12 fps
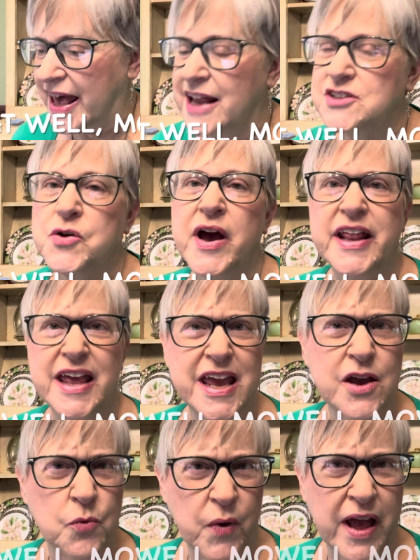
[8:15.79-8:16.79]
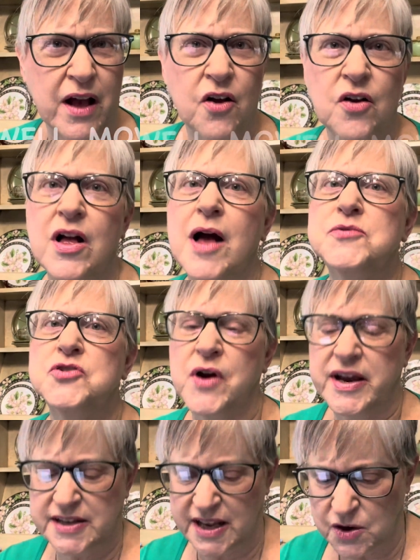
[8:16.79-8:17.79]
I try to eat well. I'm
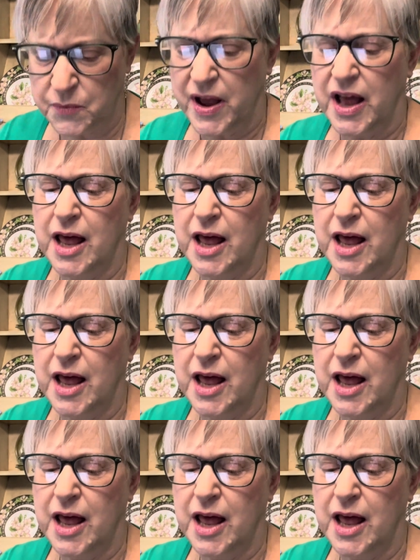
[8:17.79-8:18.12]
trying to eat well.